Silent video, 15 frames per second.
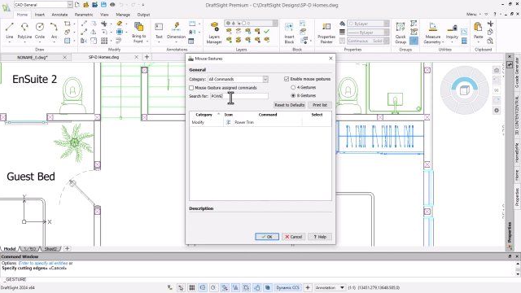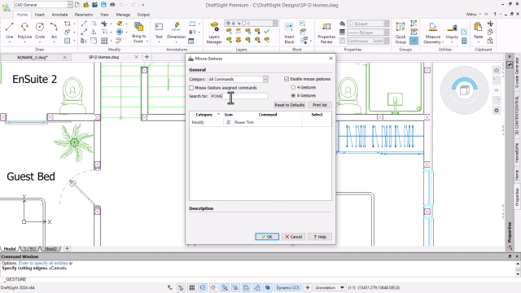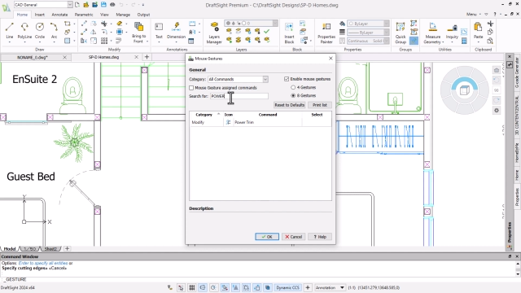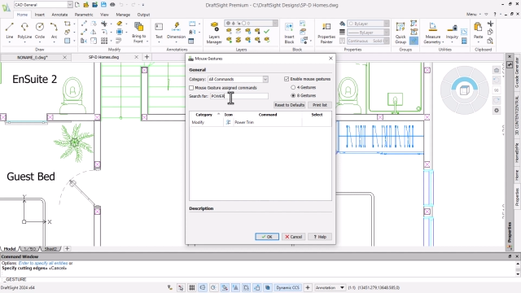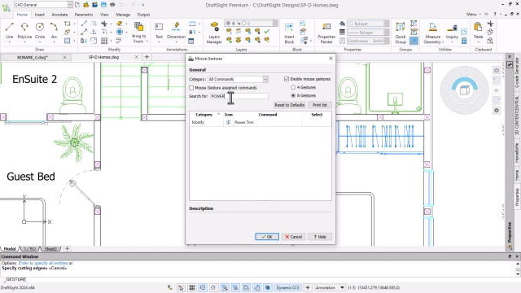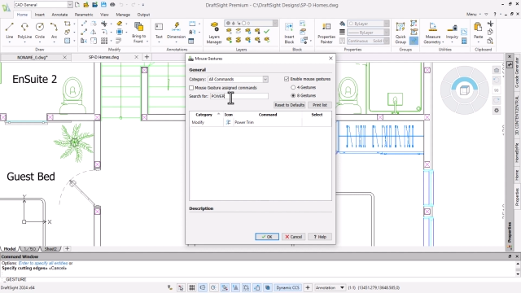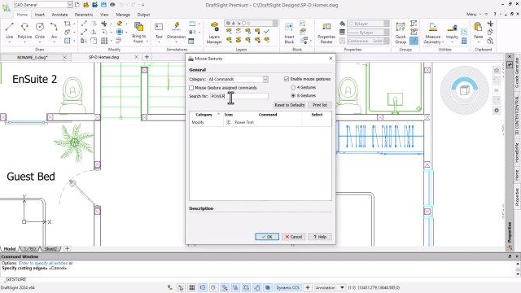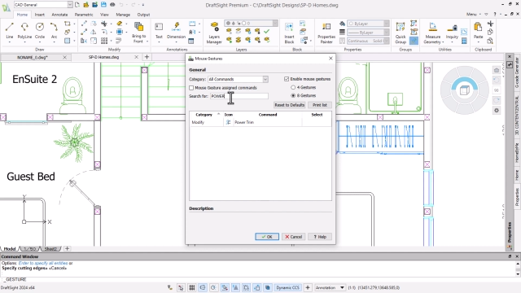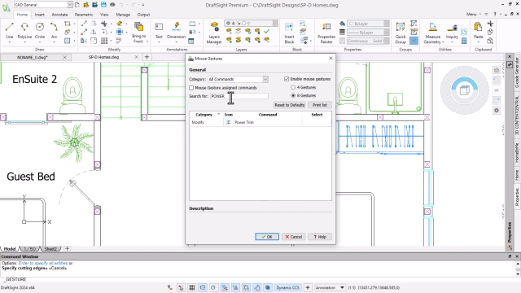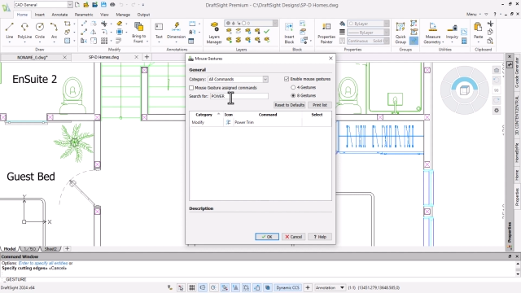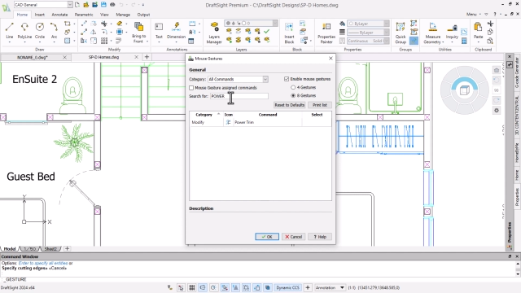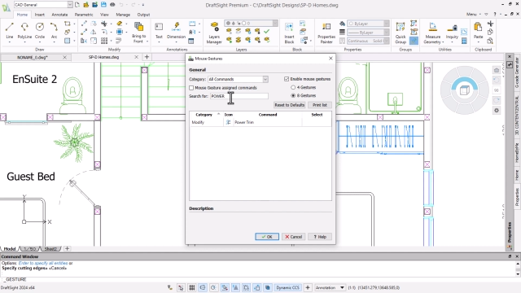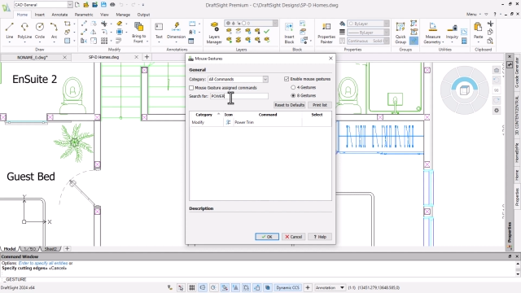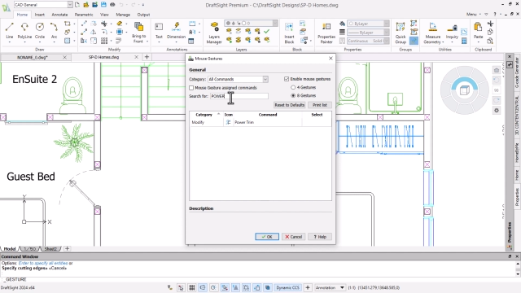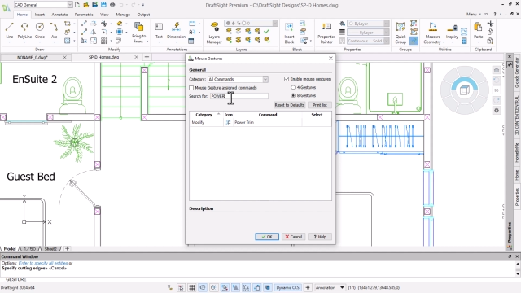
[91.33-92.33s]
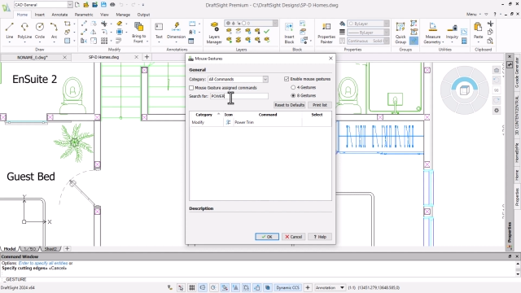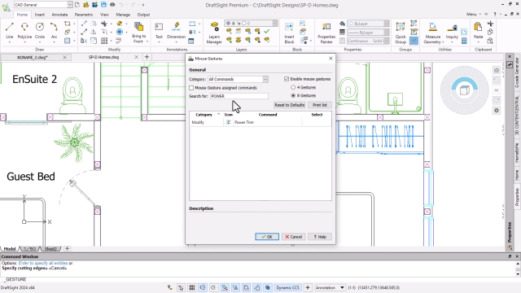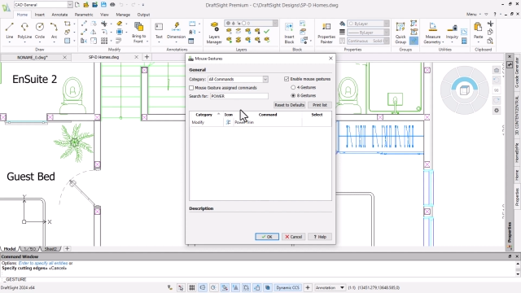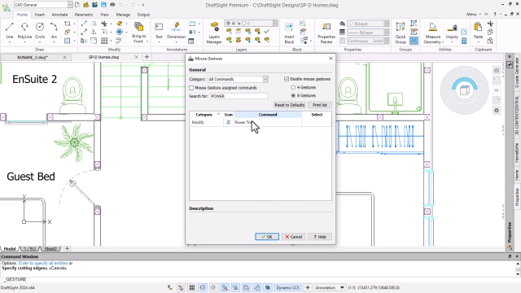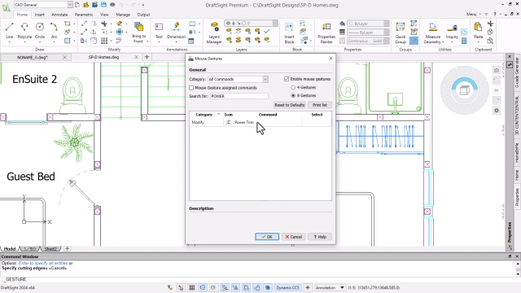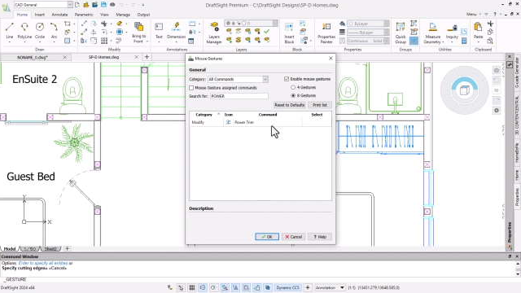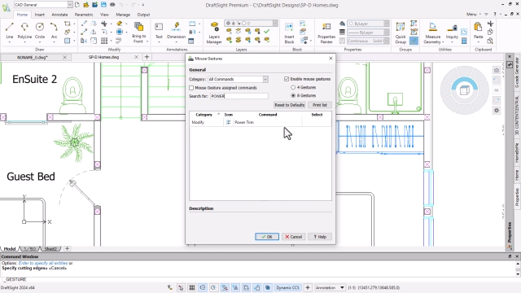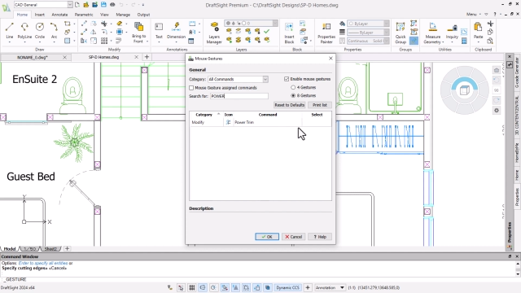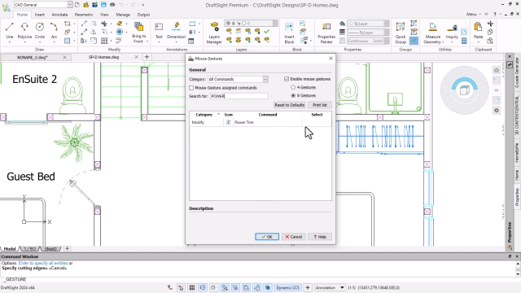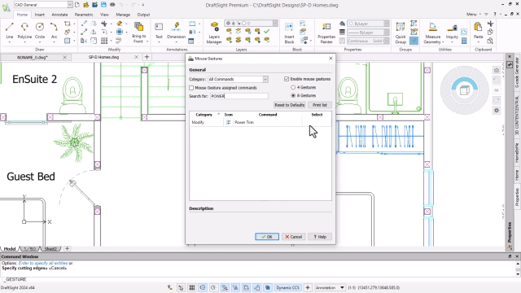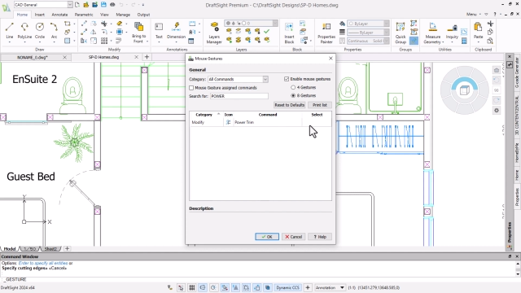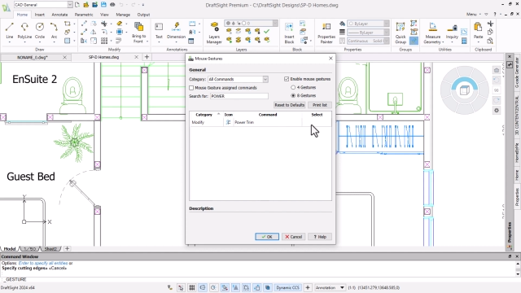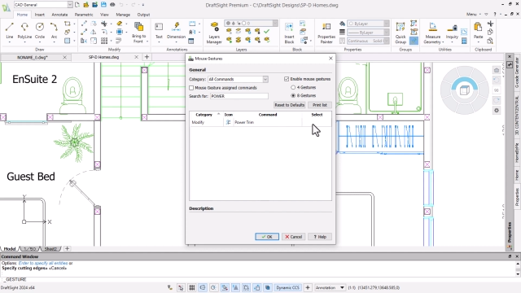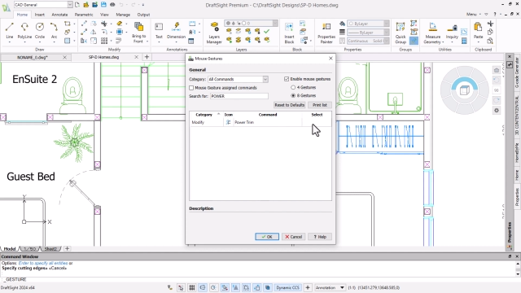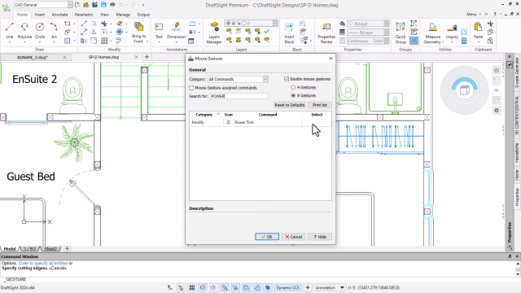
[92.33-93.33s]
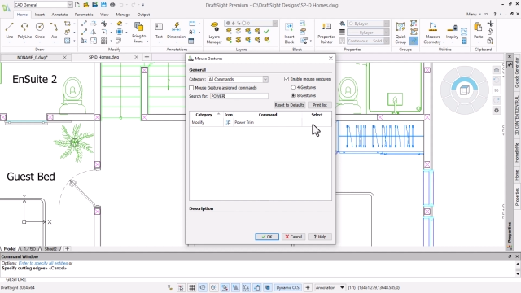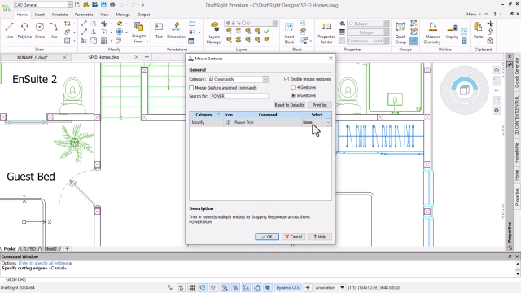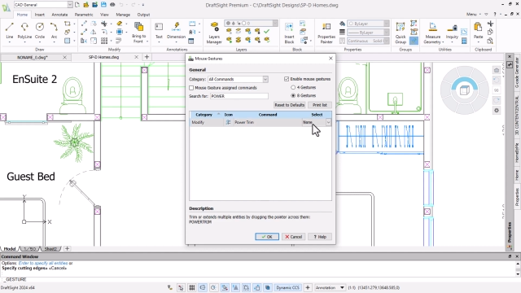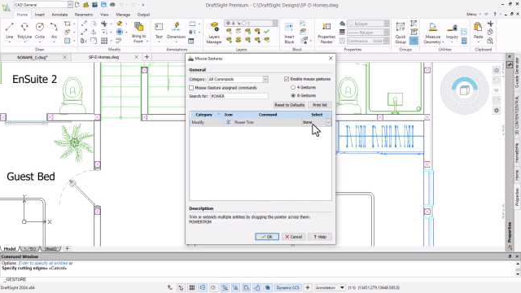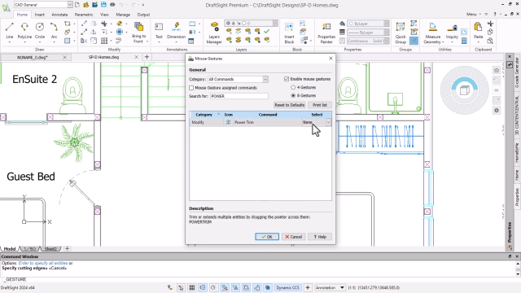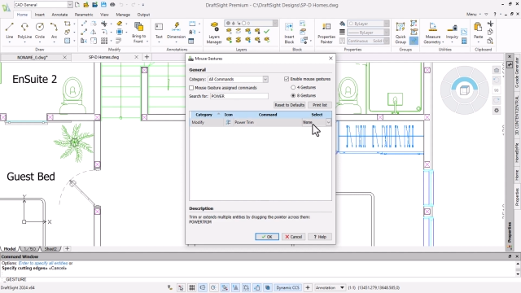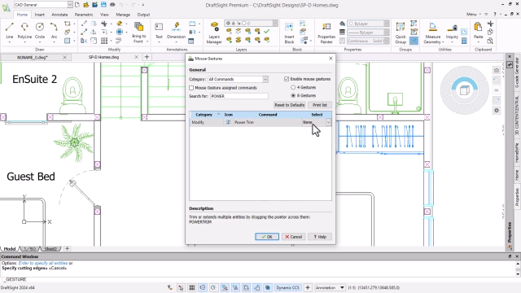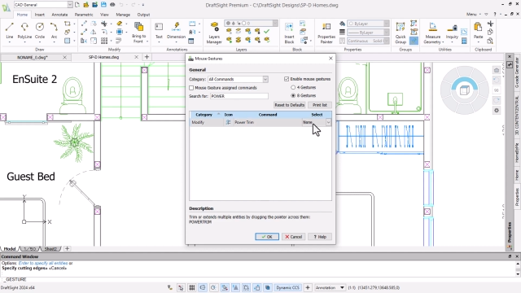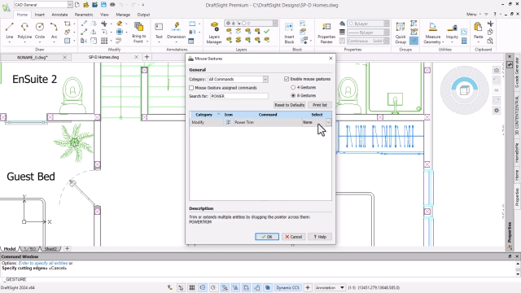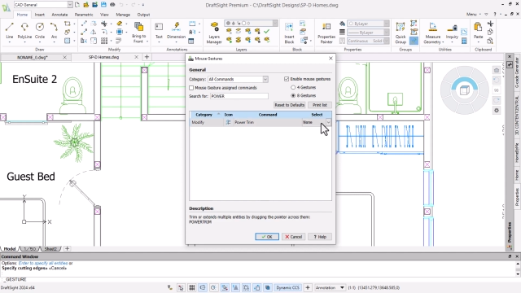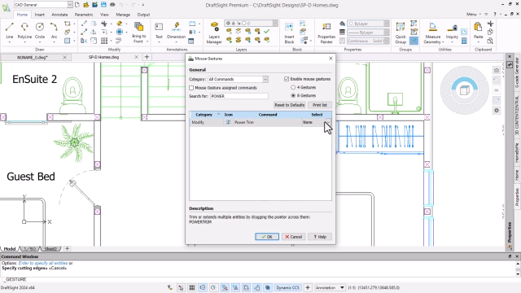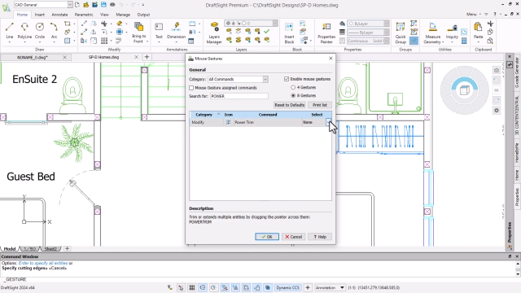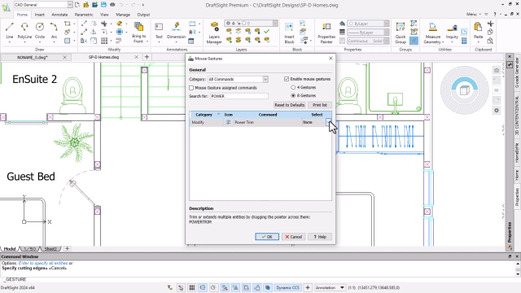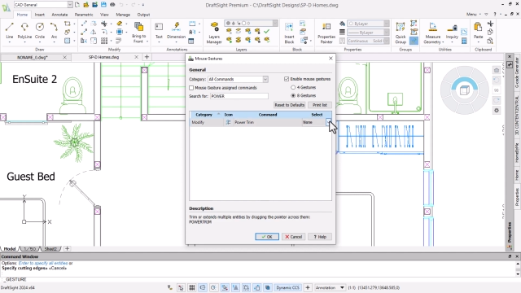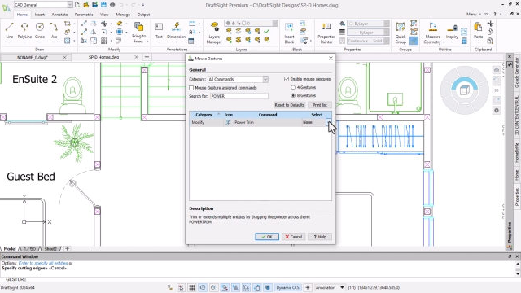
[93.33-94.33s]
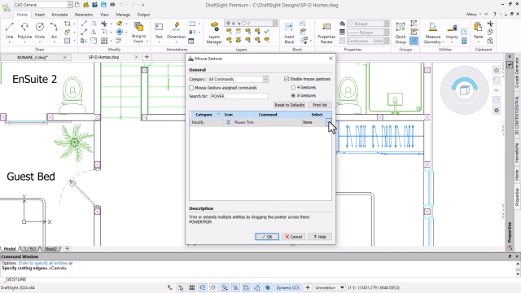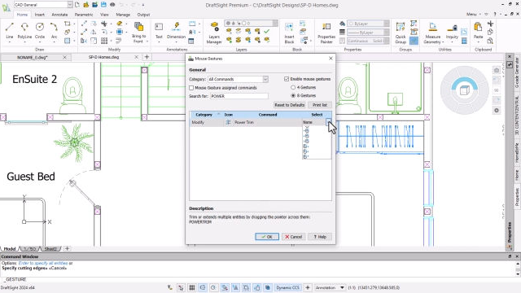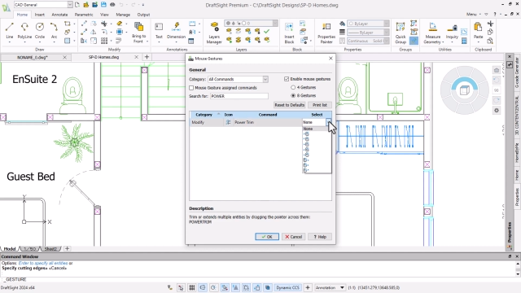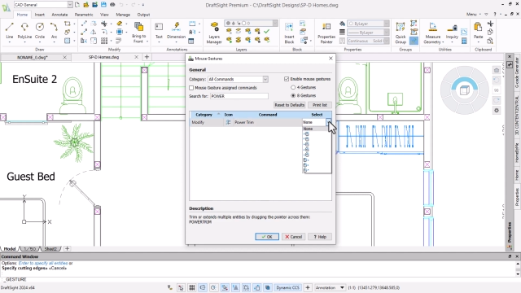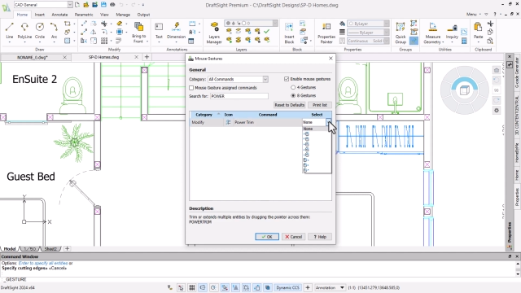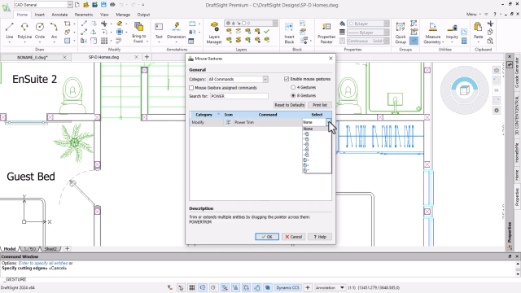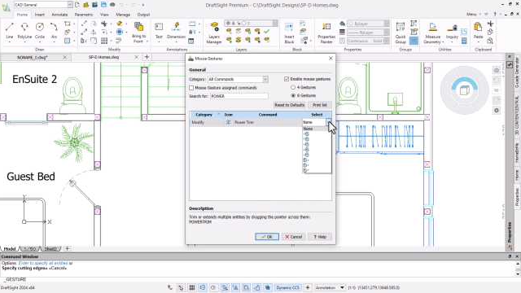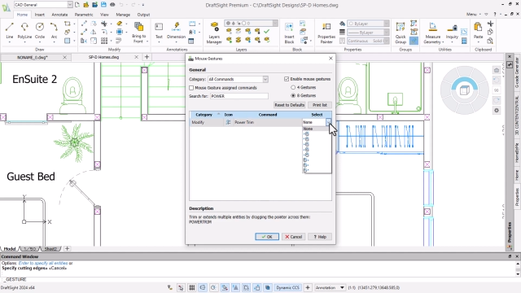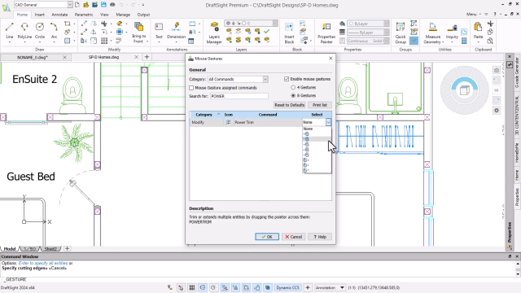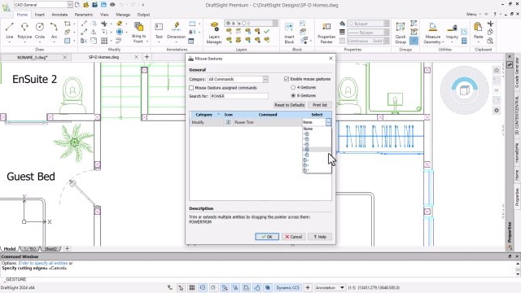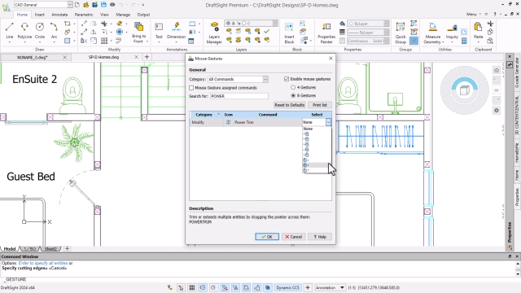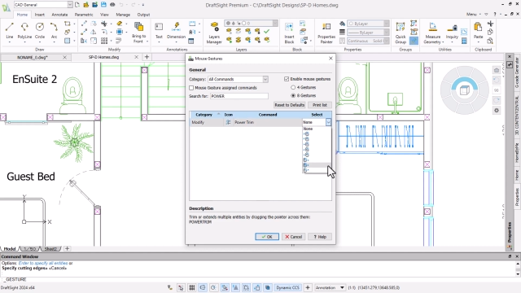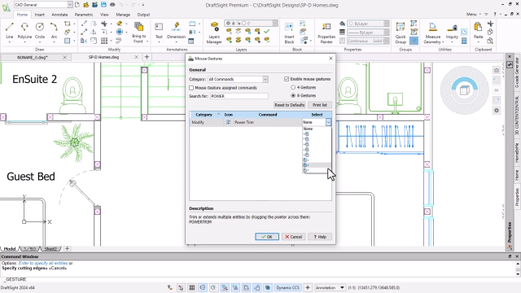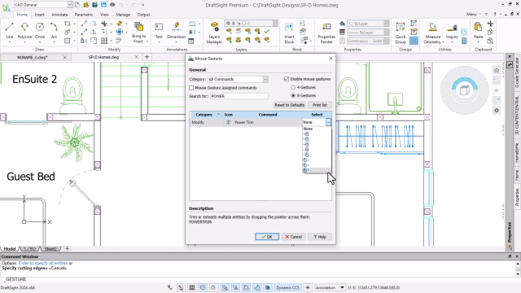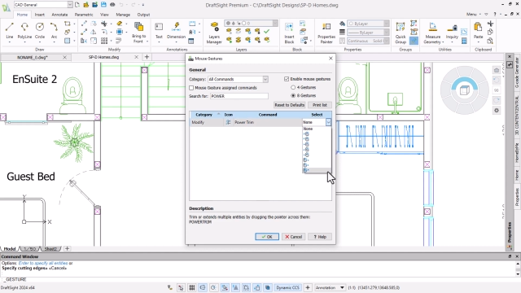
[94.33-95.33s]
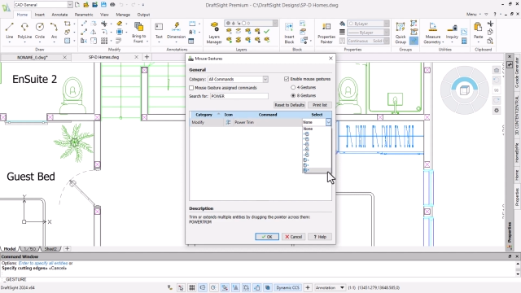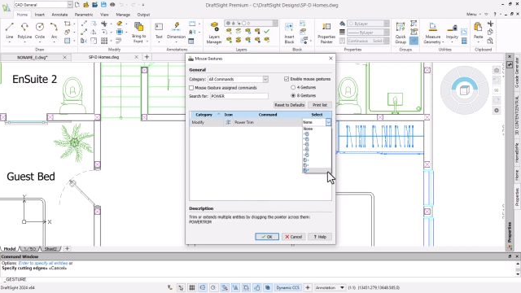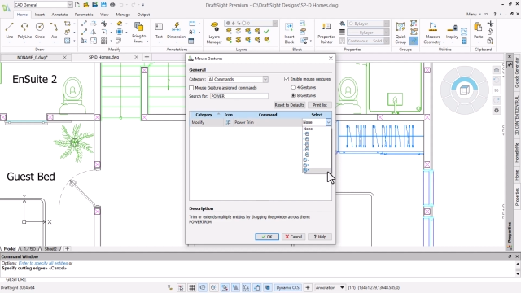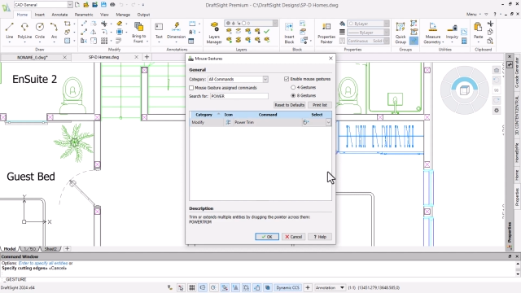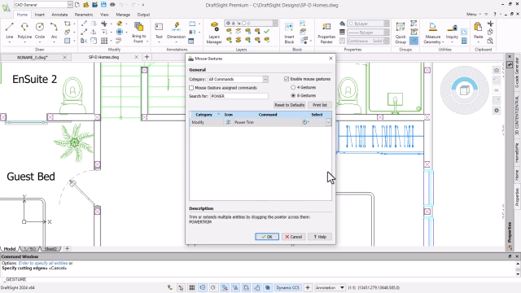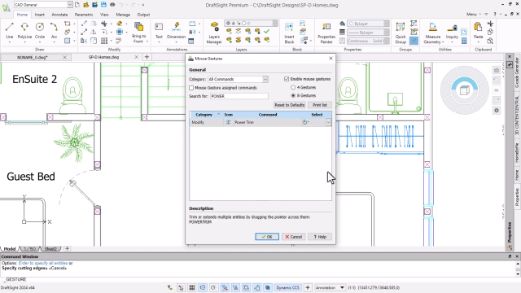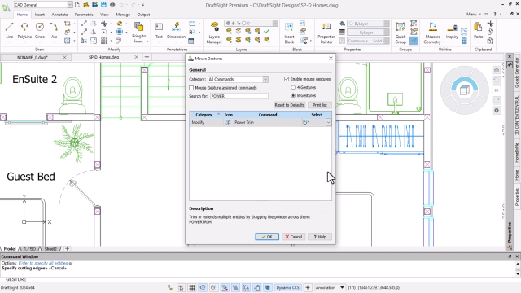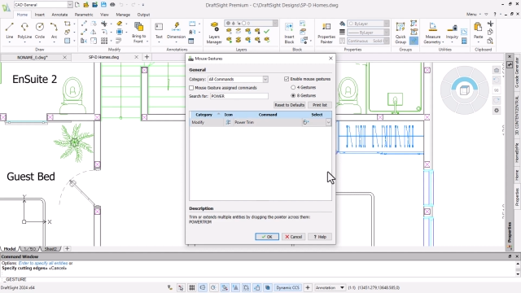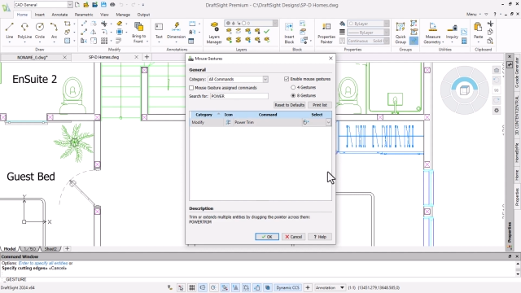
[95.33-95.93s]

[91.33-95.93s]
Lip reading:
[unreadable: no face in view]